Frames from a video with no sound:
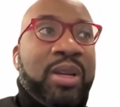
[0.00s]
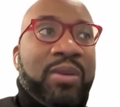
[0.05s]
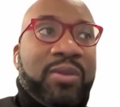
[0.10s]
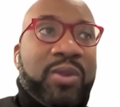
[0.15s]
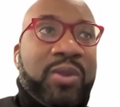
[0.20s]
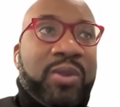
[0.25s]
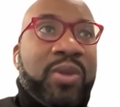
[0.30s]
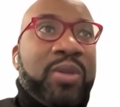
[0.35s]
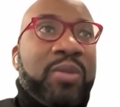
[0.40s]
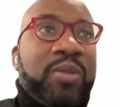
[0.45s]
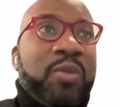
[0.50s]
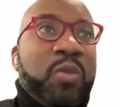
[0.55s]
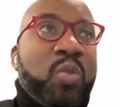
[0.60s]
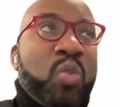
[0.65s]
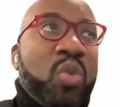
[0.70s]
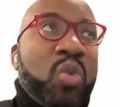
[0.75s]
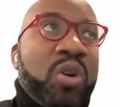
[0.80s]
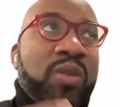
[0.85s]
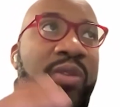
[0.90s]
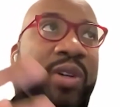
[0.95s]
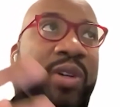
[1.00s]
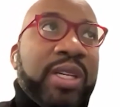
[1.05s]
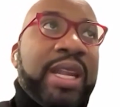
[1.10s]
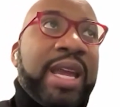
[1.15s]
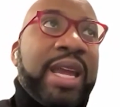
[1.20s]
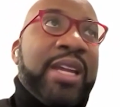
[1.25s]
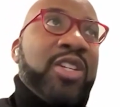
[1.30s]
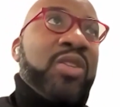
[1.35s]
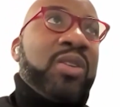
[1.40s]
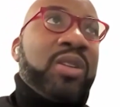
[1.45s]
for more of a
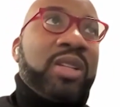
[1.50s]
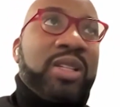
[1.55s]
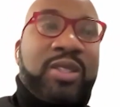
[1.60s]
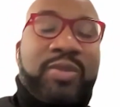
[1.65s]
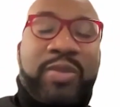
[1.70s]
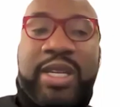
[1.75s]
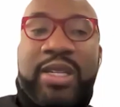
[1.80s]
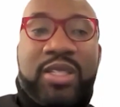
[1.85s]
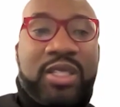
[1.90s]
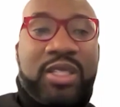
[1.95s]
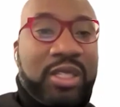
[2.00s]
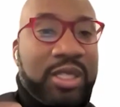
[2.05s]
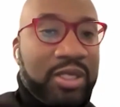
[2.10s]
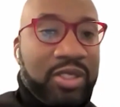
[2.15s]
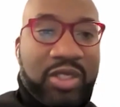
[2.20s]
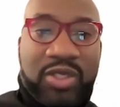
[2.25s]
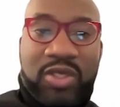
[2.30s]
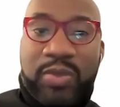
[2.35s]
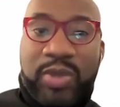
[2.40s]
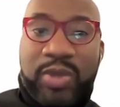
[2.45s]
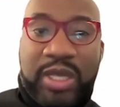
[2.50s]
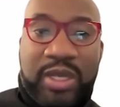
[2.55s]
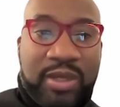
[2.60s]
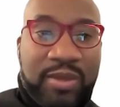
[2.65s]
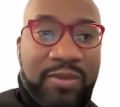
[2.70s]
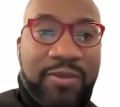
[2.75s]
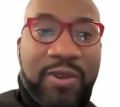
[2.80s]
national expansion has just been